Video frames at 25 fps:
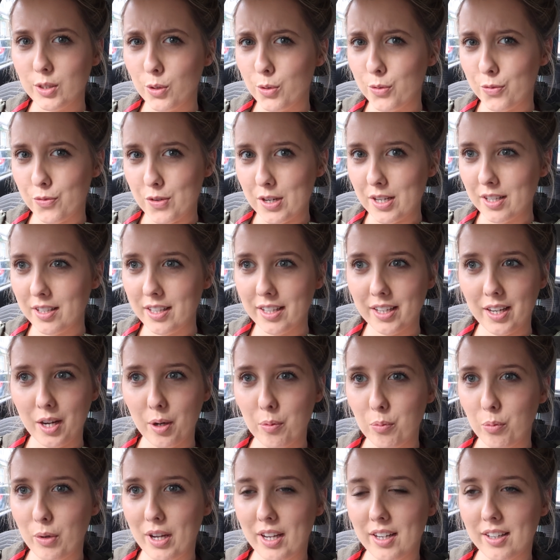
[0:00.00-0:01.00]
don't feel like
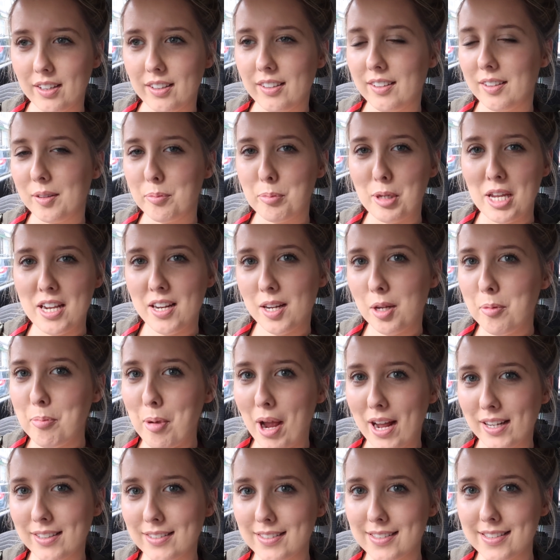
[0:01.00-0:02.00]
I'm wearing period
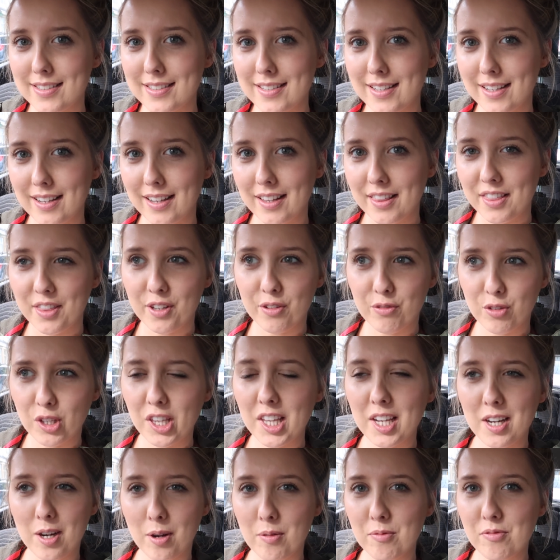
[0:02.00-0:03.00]
pants. They're
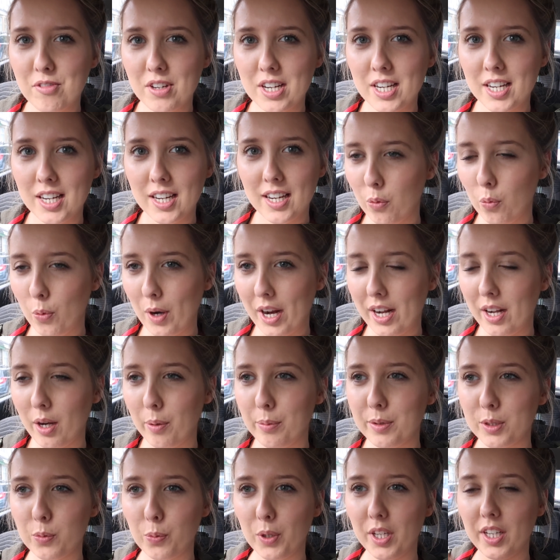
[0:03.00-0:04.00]
really comfy. When I
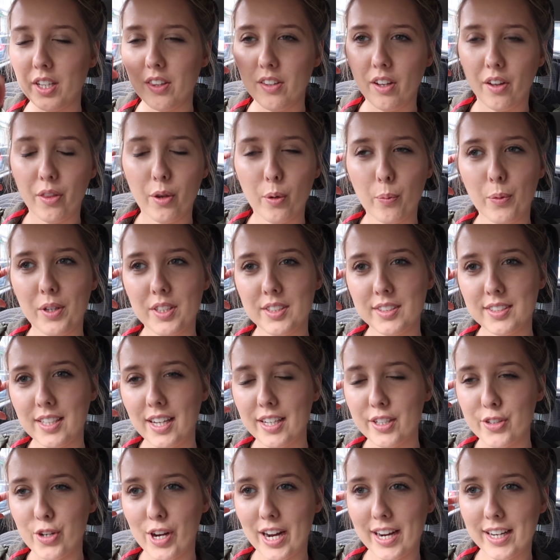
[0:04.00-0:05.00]
was wearing the other ones
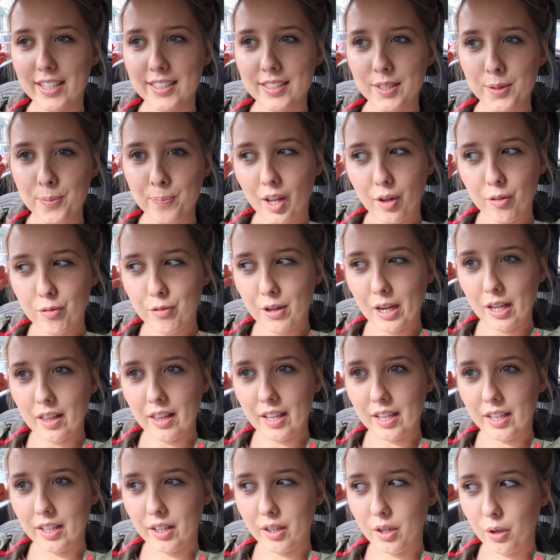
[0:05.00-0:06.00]
that I tried, I felt
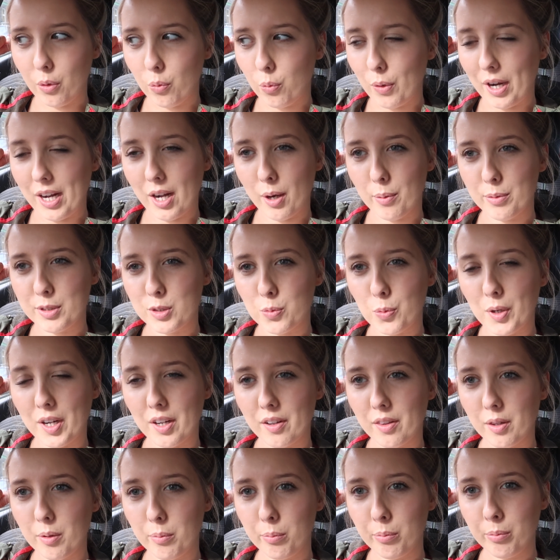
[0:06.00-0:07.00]
like when I was
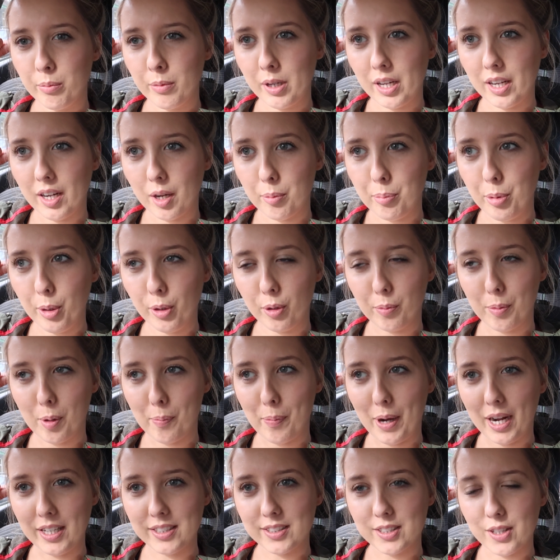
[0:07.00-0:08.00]
wearing them and I pulled my
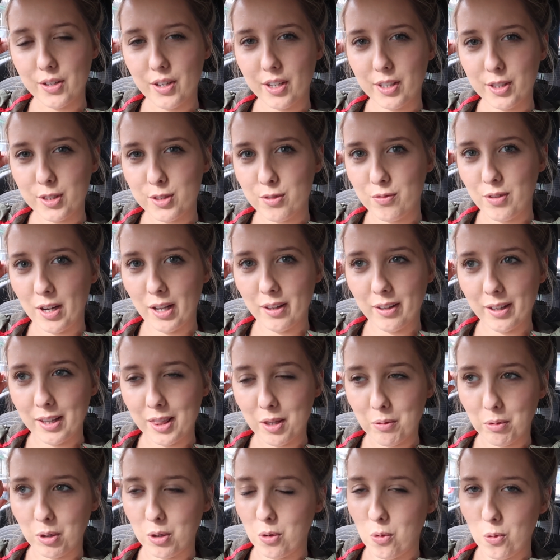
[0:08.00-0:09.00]
pants down, I just felt like
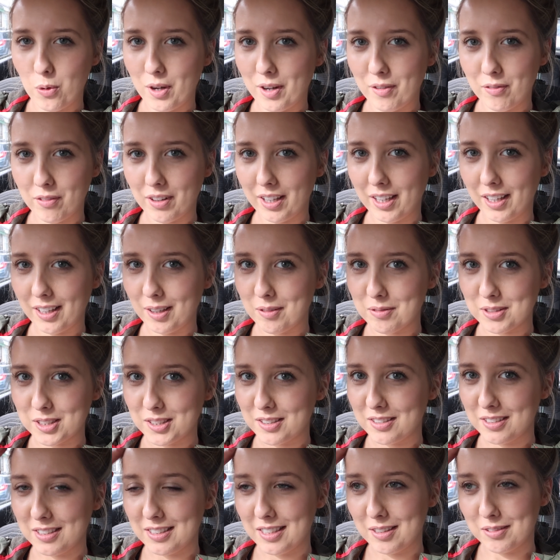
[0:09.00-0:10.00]
they were going out, like it was
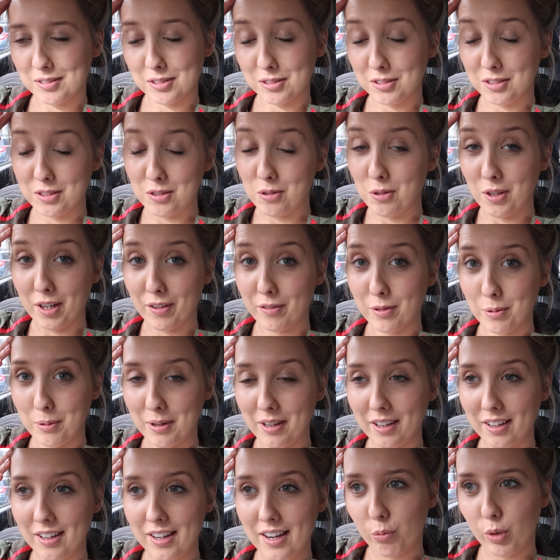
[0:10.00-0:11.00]
just going
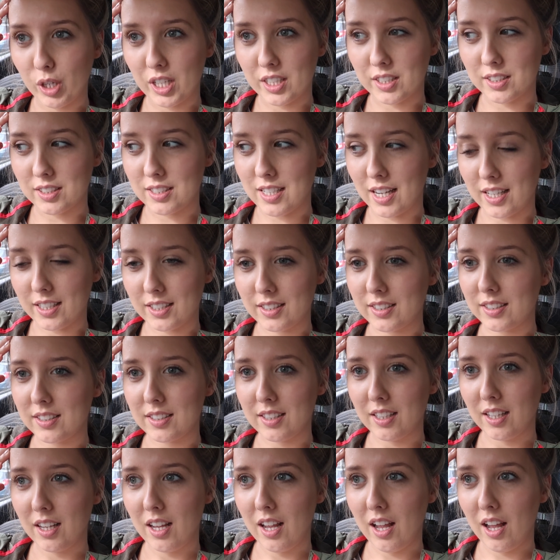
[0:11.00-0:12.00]
everywhere. Whereas
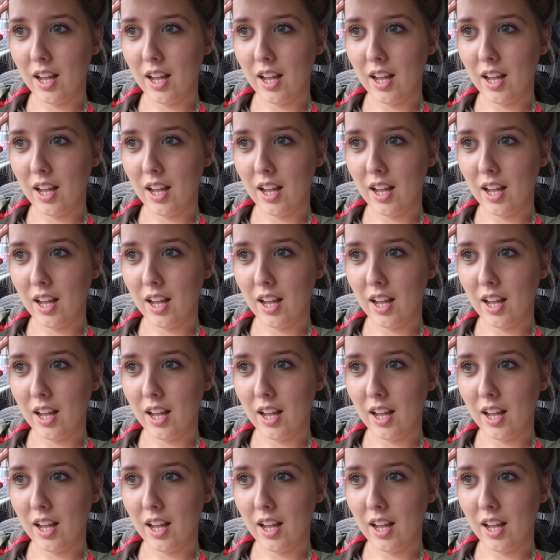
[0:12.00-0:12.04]
this,